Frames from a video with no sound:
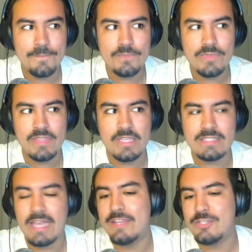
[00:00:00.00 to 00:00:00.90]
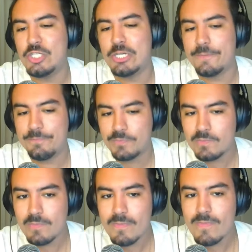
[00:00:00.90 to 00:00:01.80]
the signage here.
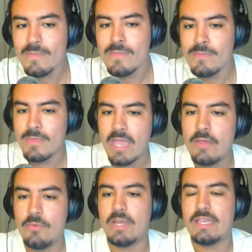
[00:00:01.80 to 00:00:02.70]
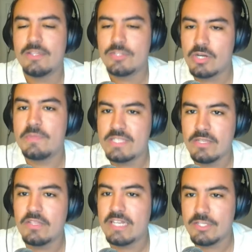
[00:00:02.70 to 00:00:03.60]
Anyway, Trump is still leading